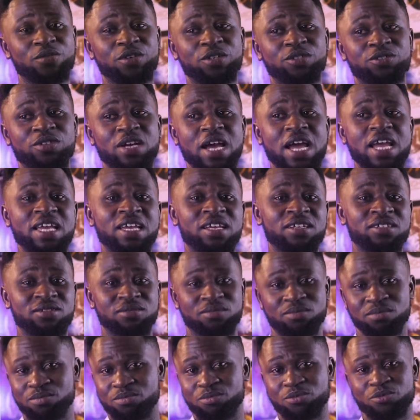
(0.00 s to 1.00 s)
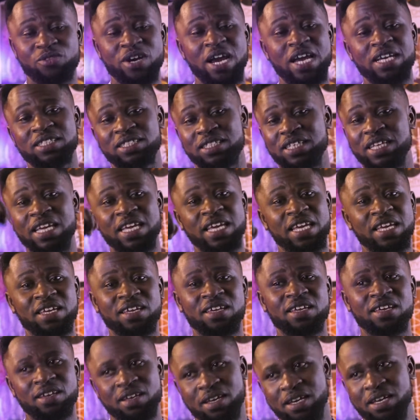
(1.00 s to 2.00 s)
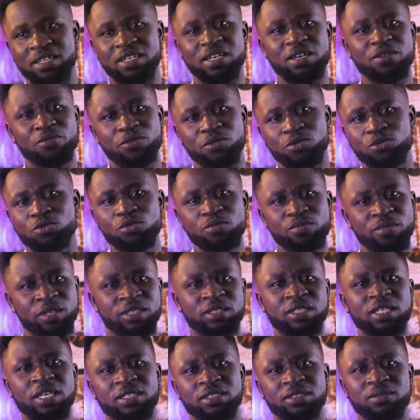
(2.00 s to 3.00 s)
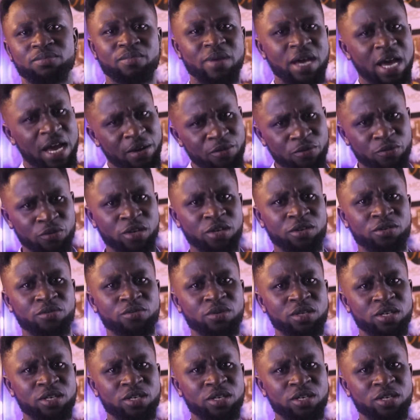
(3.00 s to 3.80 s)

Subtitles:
try and write A, and then we do mistakes. But we